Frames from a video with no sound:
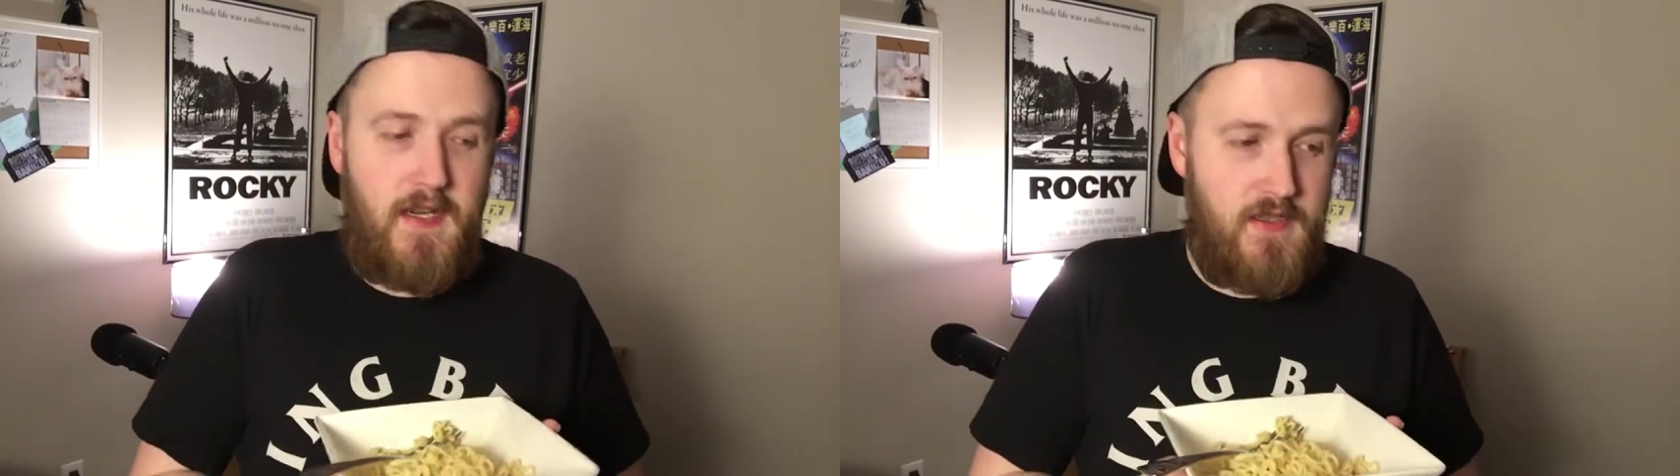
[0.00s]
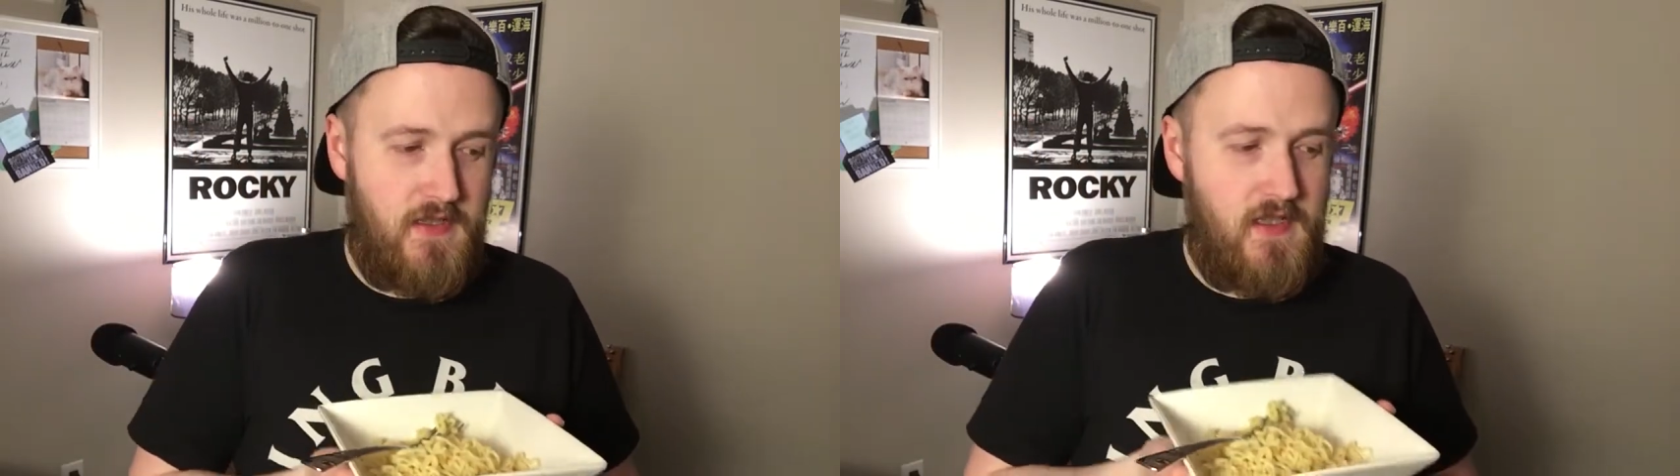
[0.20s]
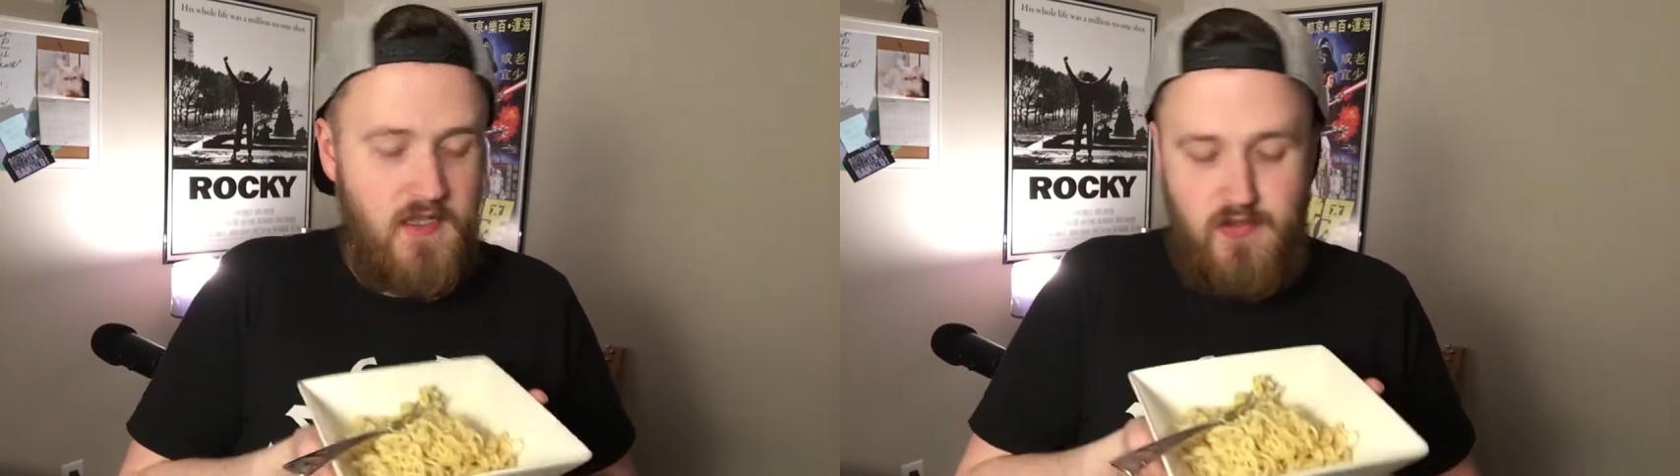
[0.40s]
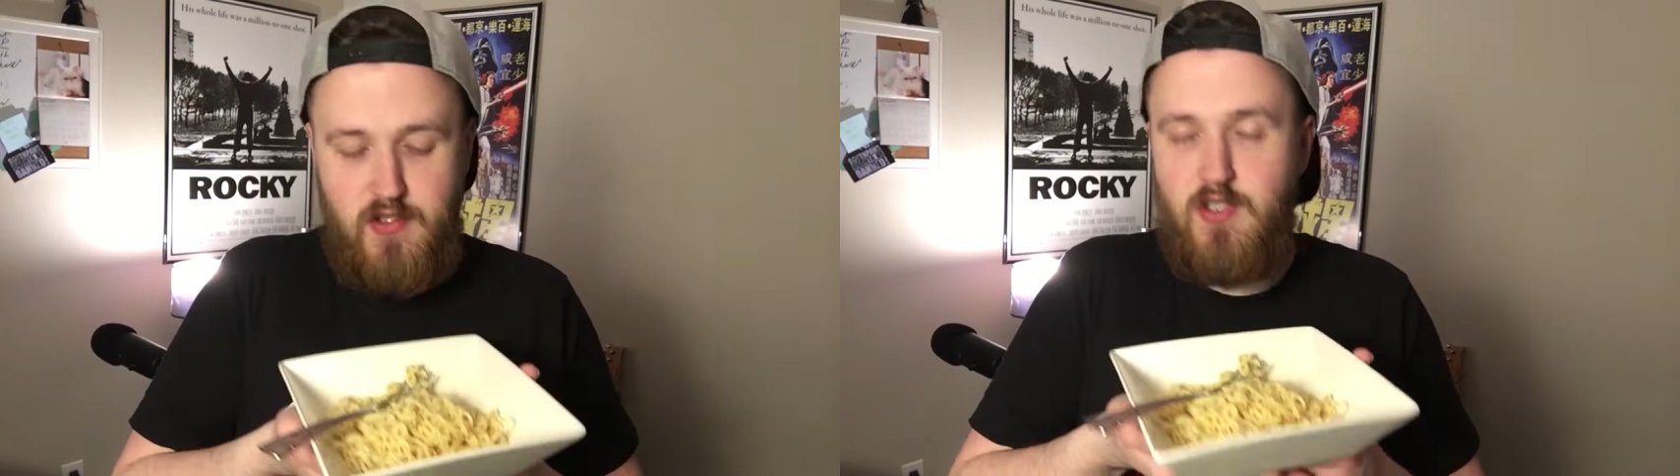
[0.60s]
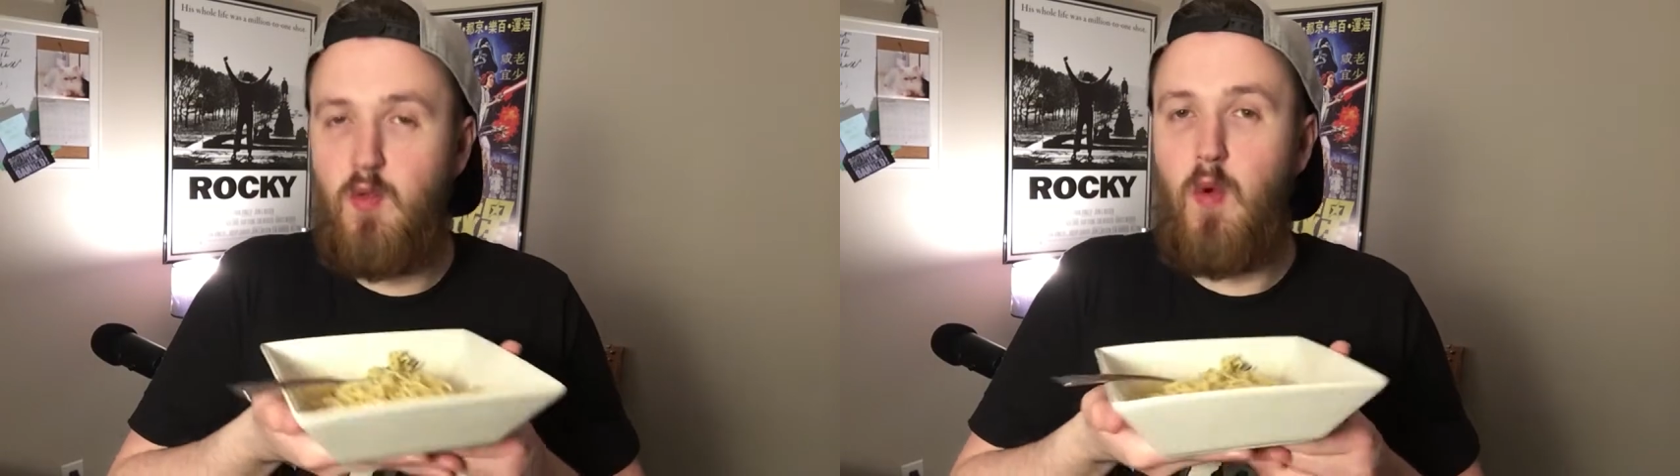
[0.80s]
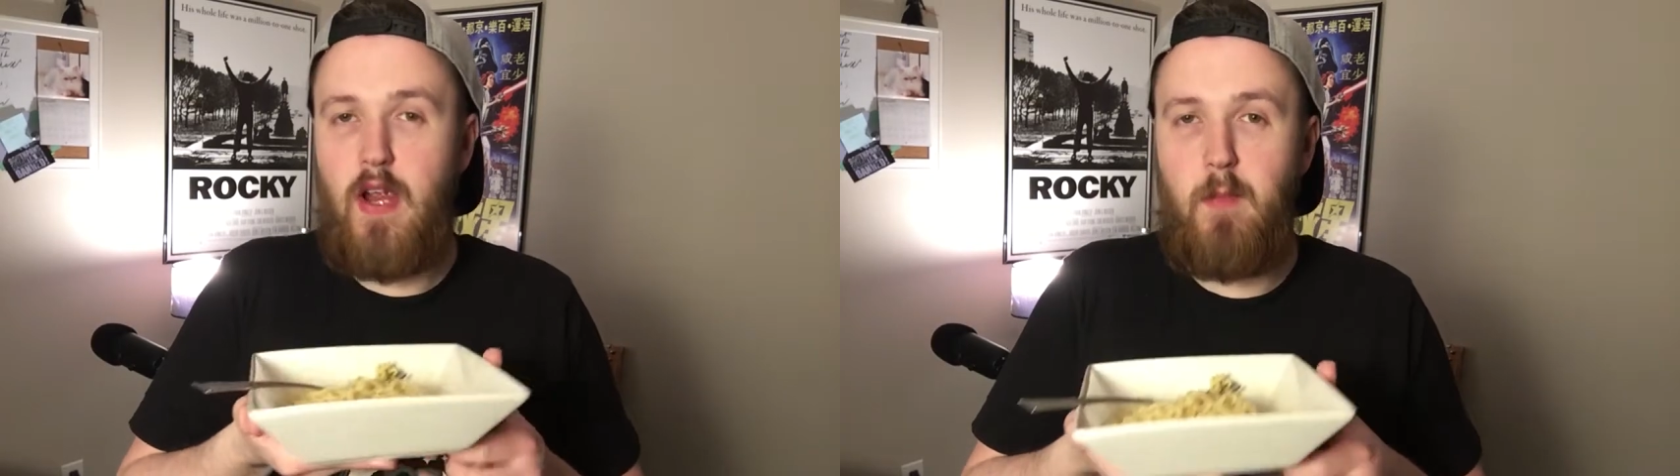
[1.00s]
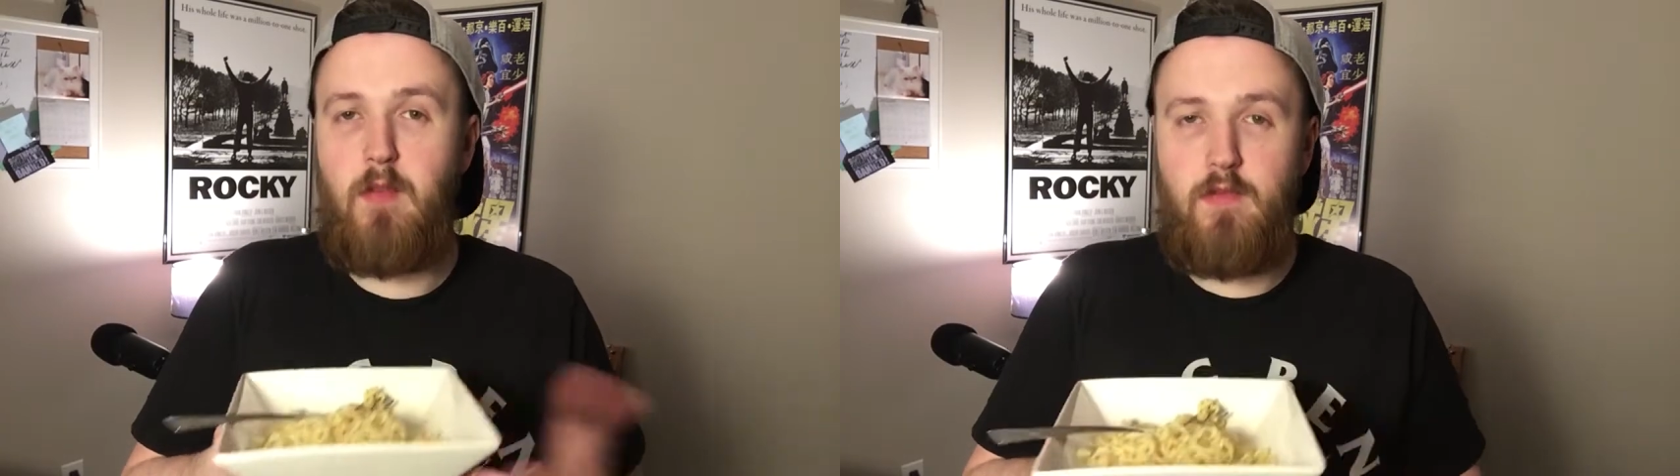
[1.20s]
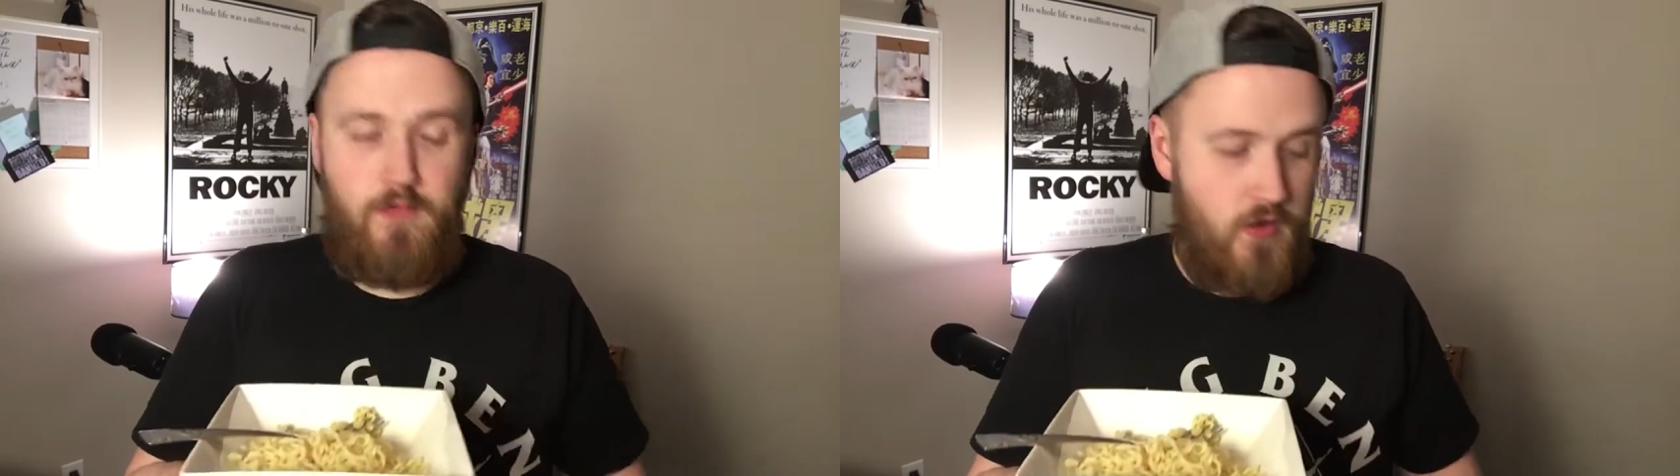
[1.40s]
because this is just the way I
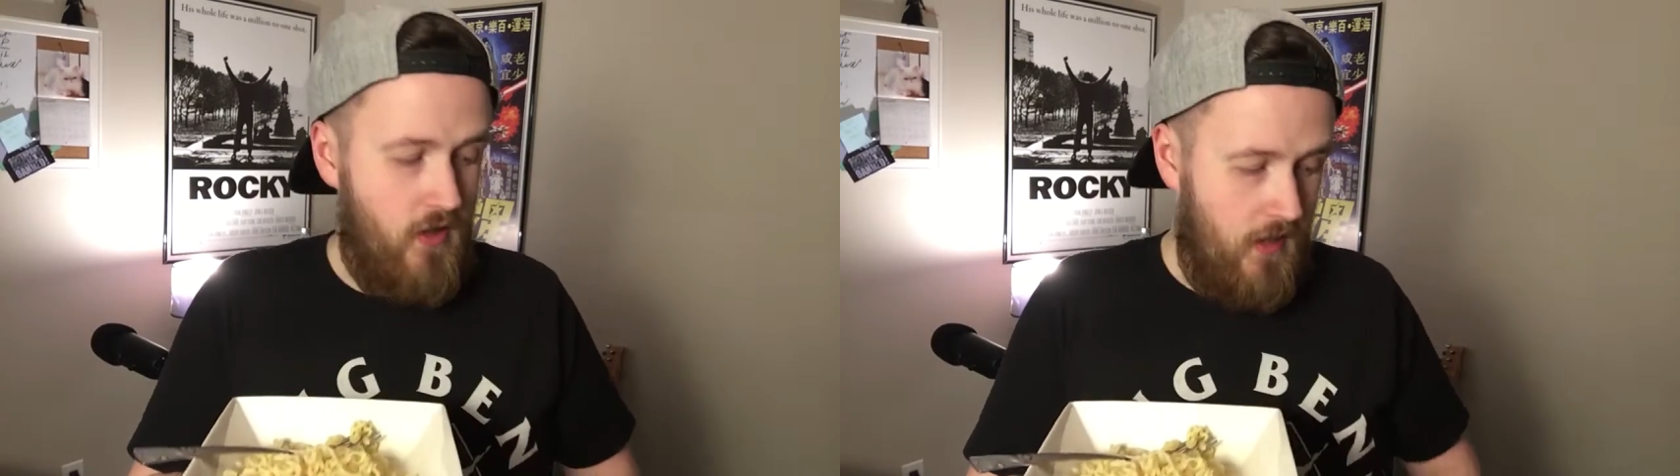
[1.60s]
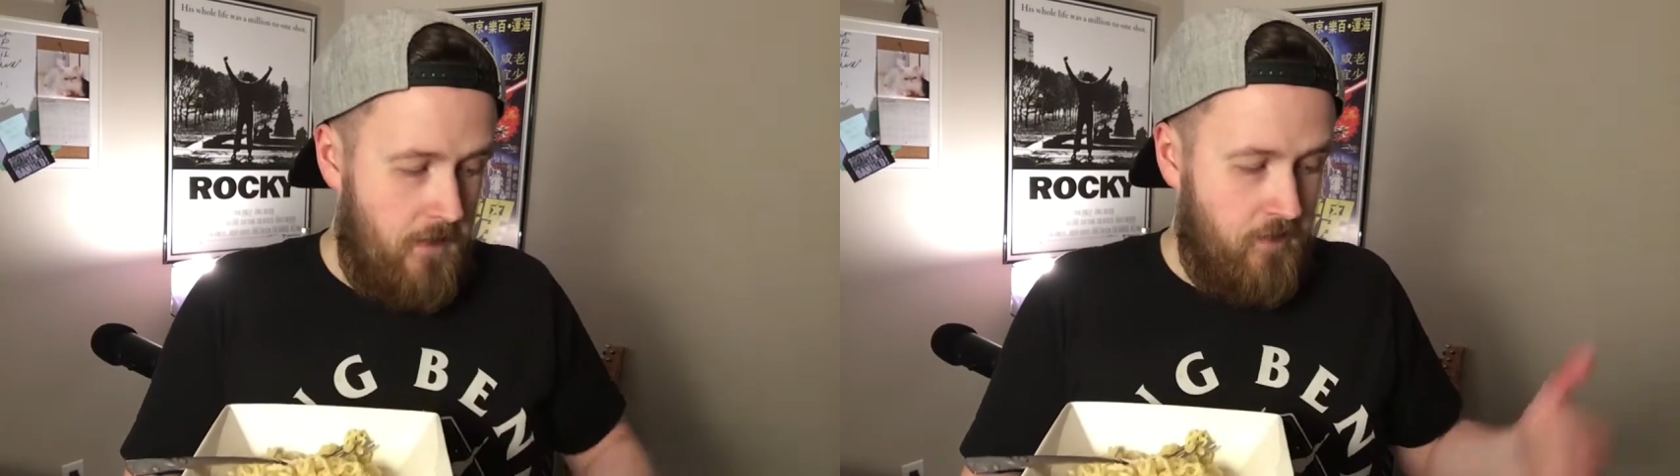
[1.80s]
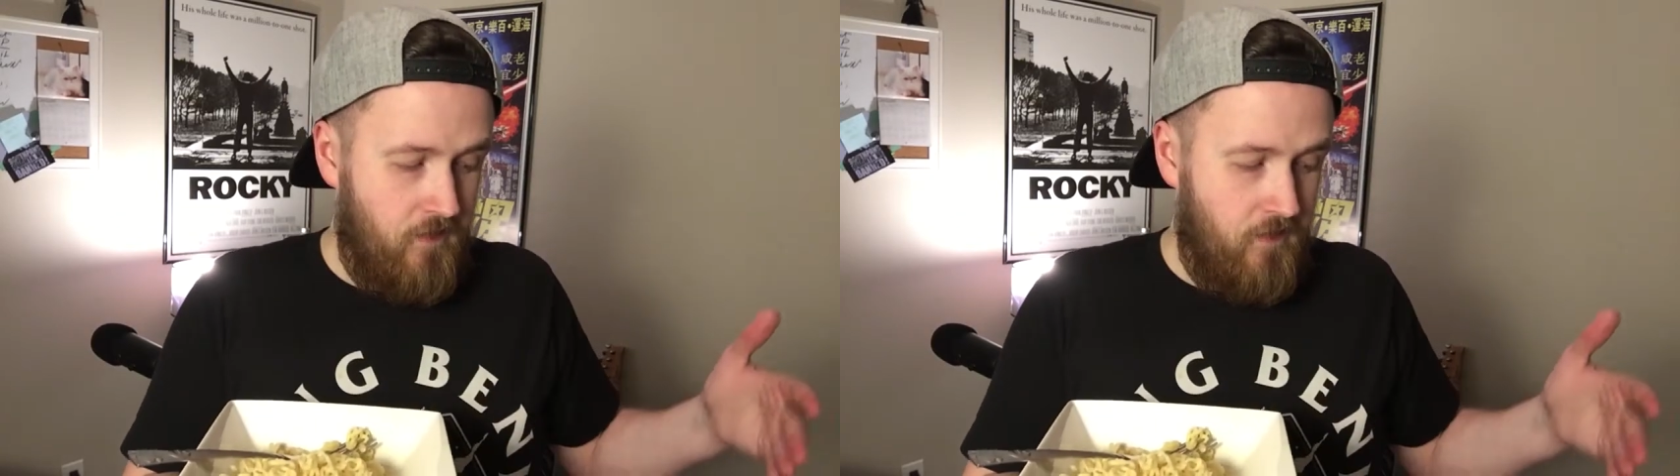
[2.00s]
prefer it.